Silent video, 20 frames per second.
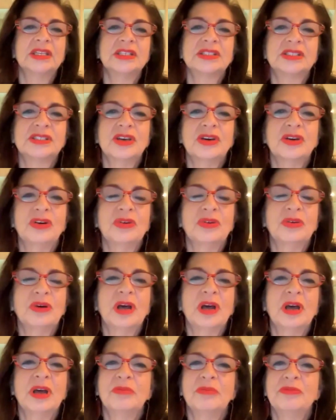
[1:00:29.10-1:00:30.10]
So
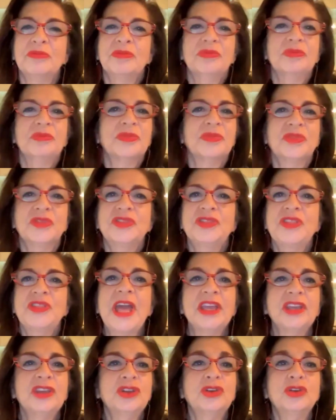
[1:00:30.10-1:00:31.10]
um,
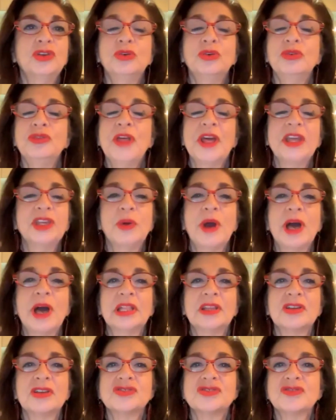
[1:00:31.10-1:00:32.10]
thank you. Thank you,
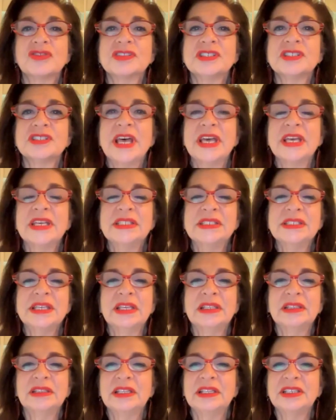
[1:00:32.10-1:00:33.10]
Alliance Francaise.
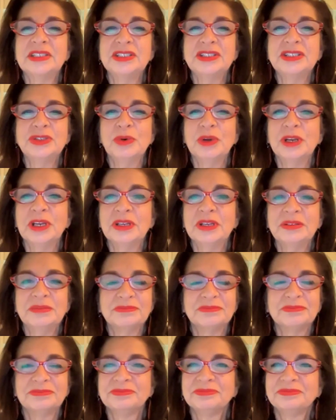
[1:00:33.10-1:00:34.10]
And Linda, you want to
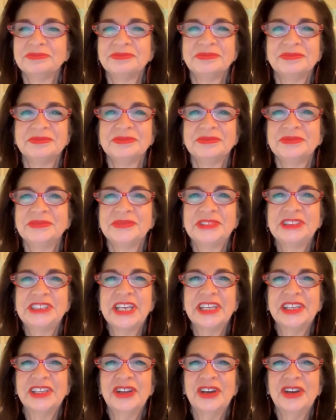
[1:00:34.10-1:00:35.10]

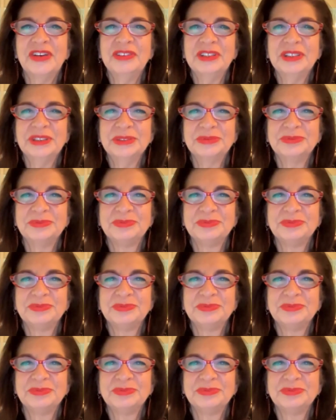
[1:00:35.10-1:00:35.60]
take yes. it over.